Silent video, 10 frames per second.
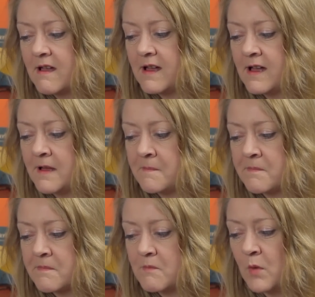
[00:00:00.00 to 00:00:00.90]

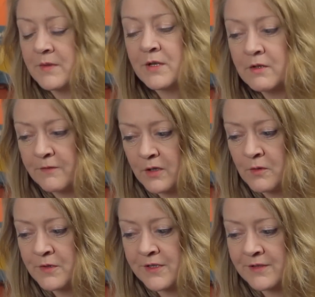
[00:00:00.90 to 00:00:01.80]
We were told to follow
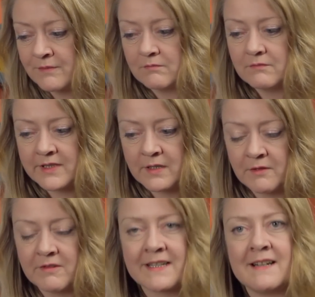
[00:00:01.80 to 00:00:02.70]
orders, so we
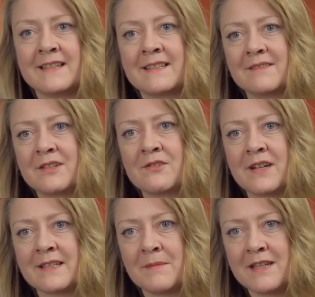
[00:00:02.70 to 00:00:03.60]
resigned to try
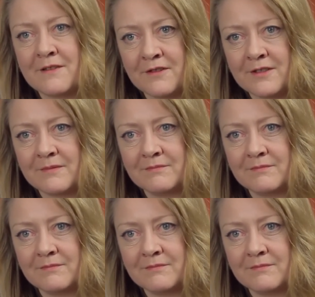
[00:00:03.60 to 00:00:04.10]
something different.